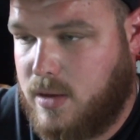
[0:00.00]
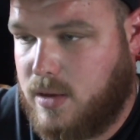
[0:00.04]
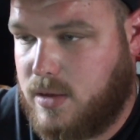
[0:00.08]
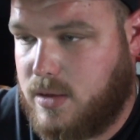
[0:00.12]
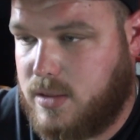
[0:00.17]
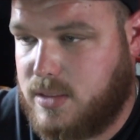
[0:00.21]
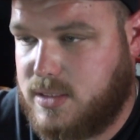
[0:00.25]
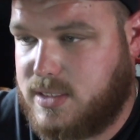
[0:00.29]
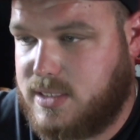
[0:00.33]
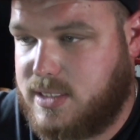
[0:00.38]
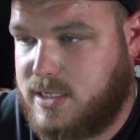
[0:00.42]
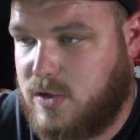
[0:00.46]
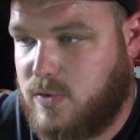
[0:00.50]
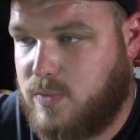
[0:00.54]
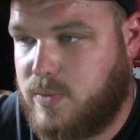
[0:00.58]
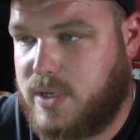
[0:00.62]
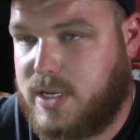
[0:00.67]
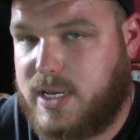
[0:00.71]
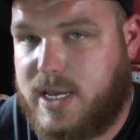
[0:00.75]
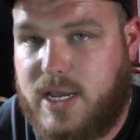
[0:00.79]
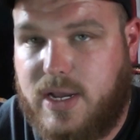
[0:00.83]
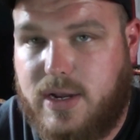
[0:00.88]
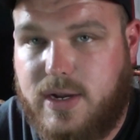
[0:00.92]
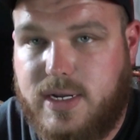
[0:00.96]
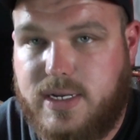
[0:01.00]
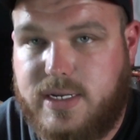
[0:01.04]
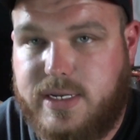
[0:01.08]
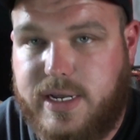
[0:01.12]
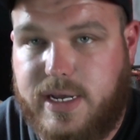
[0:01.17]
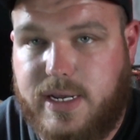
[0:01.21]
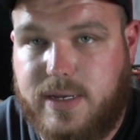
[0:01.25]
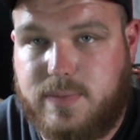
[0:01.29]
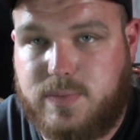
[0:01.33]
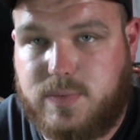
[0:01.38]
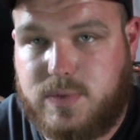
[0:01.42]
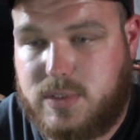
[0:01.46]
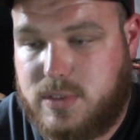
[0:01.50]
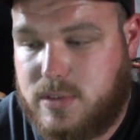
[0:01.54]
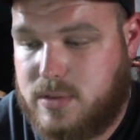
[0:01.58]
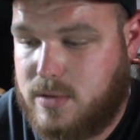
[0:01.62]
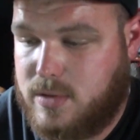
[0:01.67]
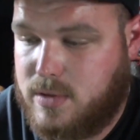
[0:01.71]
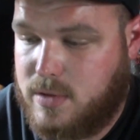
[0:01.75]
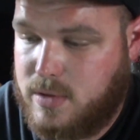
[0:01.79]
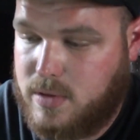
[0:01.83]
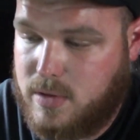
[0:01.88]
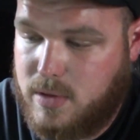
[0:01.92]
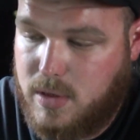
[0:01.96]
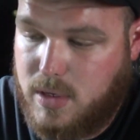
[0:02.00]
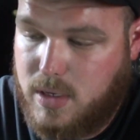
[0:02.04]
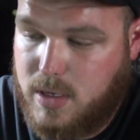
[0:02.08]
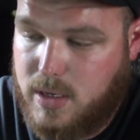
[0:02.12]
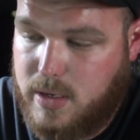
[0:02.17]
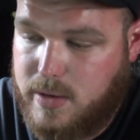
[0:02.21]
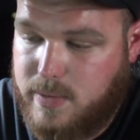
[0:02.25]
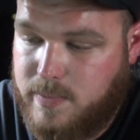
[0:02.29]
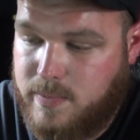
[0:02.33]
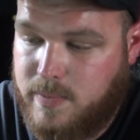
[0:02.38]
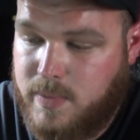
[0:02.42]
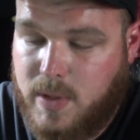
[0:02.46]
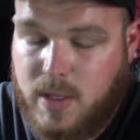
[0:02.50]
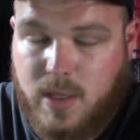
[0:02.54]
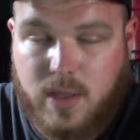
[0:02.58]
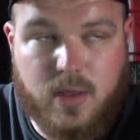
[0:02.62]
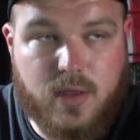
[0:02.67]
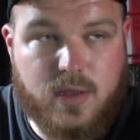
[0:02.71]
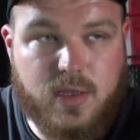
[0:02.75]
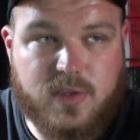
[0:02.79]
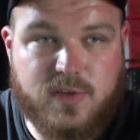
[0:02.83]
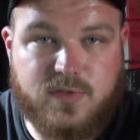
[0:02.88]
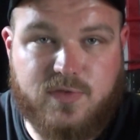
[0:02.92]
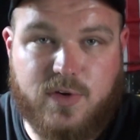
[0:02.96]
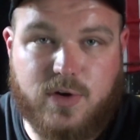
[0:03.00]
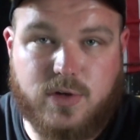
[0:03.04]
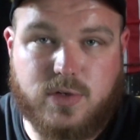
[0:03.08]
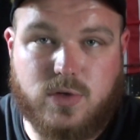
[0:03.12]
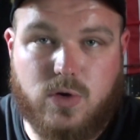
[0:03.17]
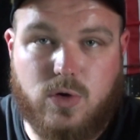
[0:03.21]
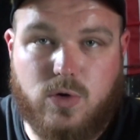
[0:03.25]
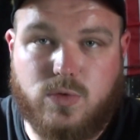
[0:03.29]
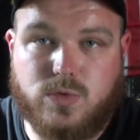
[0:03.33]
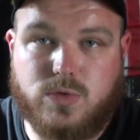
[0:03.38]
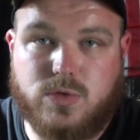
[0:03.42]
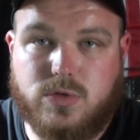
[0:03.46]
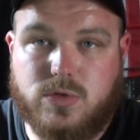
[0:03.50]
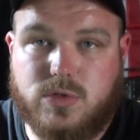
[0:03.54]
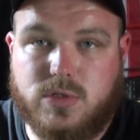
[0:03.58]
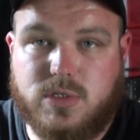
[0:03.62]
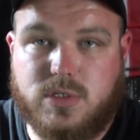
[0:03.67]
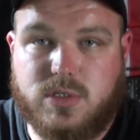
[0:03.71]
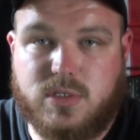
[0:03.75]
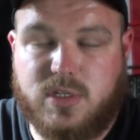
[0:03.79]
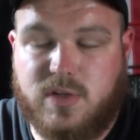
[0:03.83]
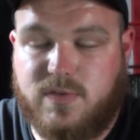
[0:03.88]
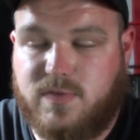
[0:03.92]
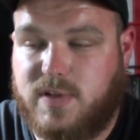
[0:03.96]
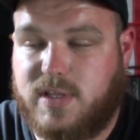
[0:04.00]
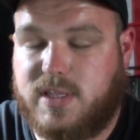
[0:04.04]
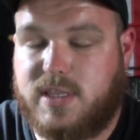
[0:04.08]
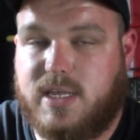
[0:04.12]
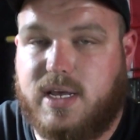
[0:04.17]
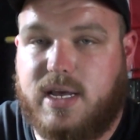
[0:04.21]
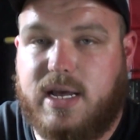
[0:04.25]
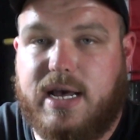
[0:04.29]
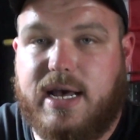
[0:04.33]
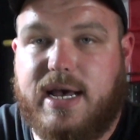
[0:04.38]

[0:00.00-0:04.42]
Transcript: concealment carry types, as far as holsters and stuff like that.